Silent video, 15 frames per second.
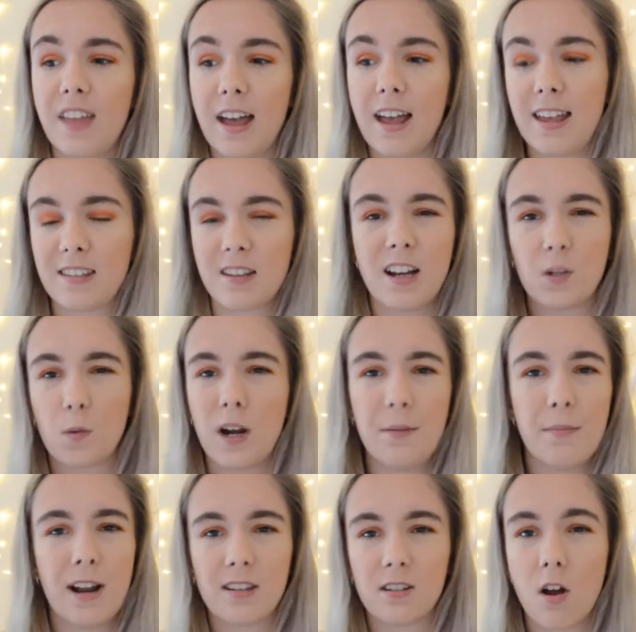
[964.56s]
it's like 20
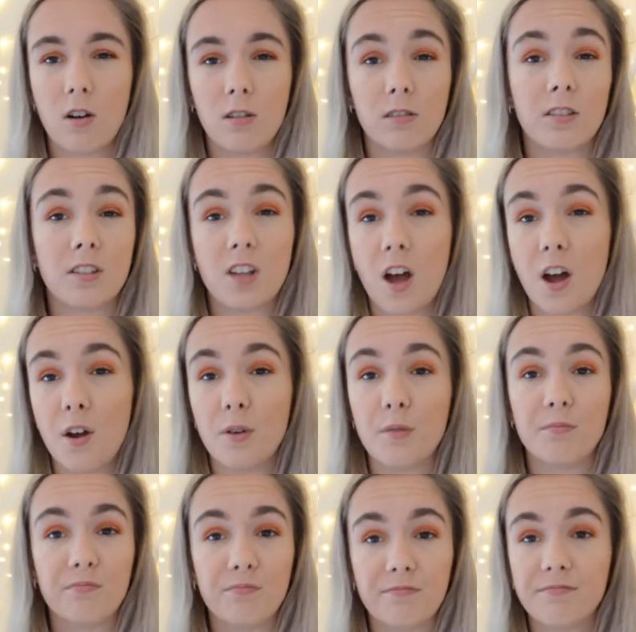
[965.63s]
minutes long, so
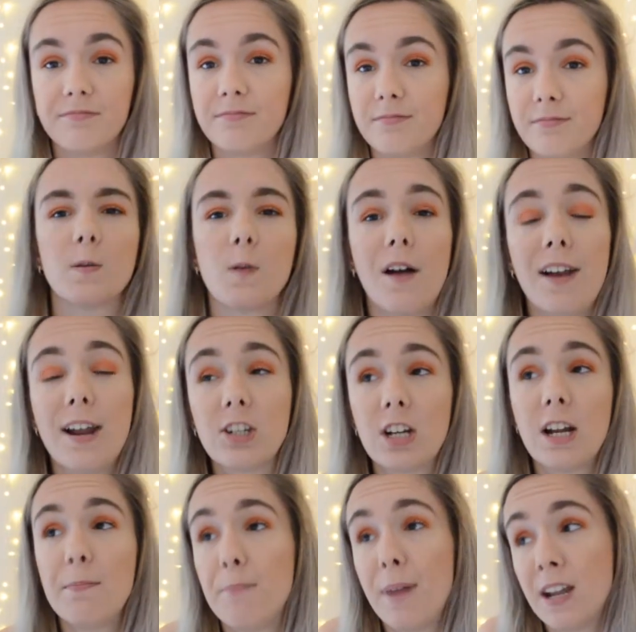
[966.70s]
I
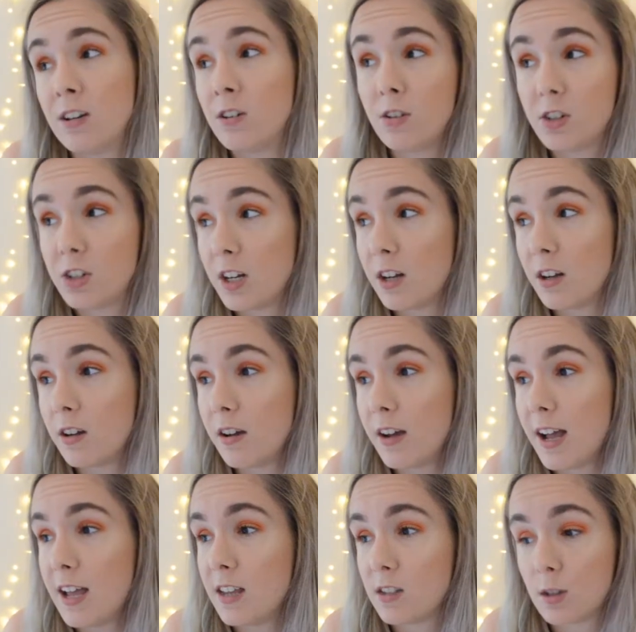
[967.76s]
literally binged
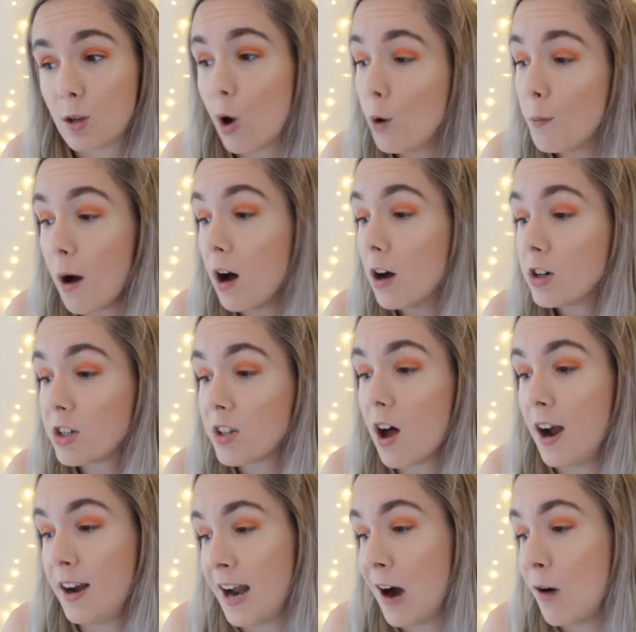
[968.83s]
it so much that
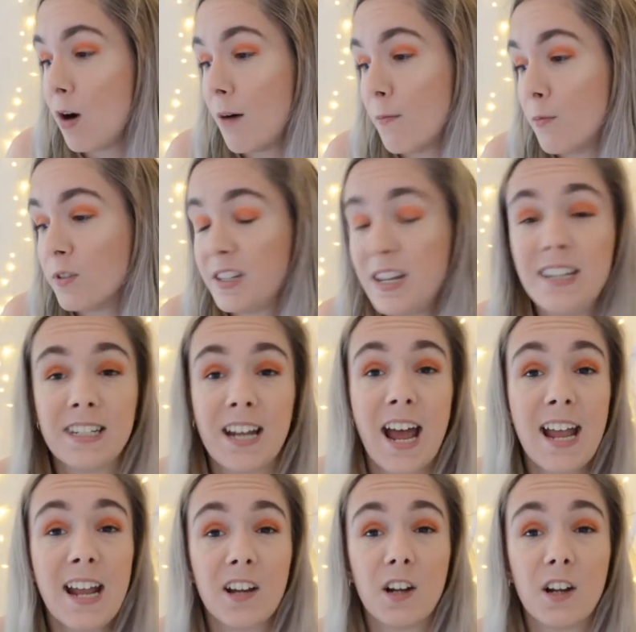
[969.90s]
I now am on season
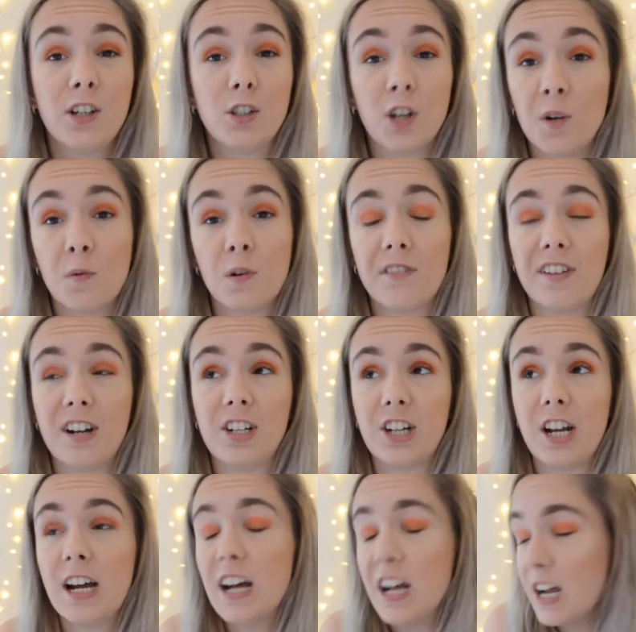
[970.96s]
8 and I don't want to finish
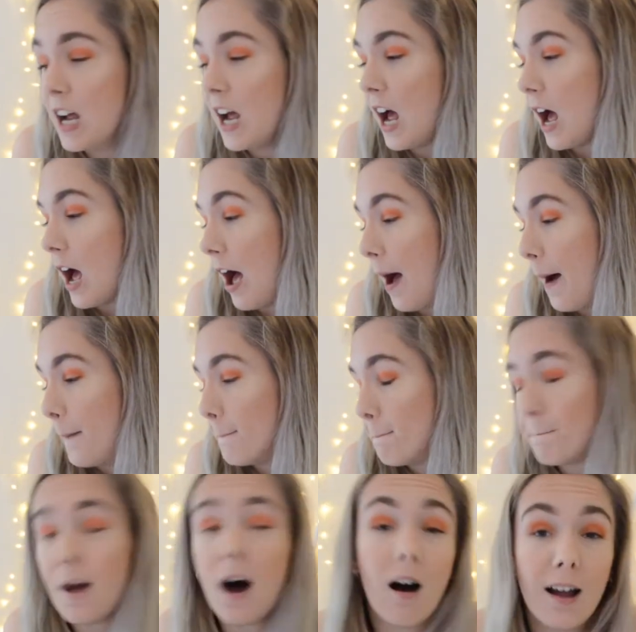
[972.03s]
it,
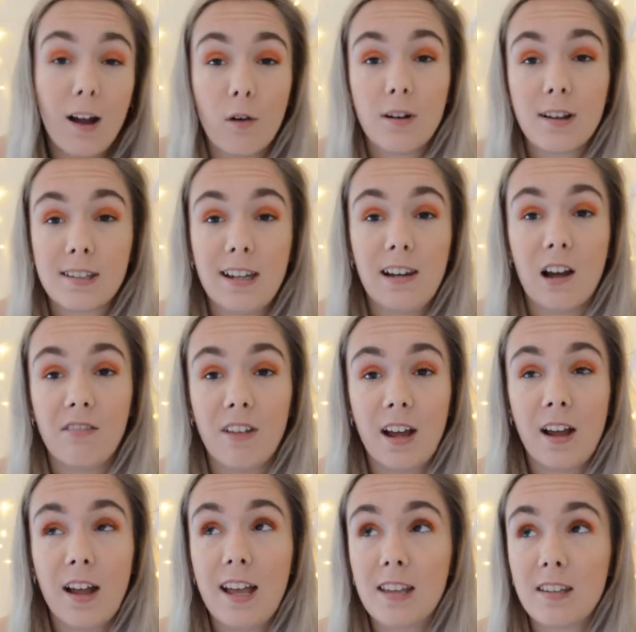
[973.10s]
but I honestly love
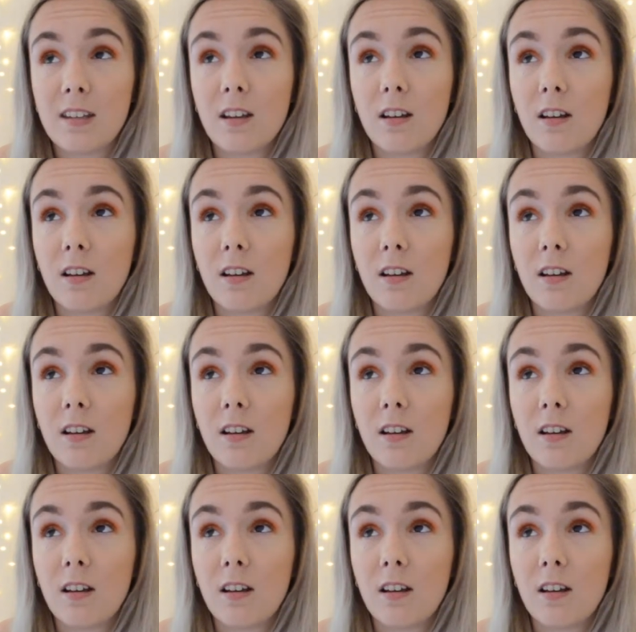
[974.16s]
it. It's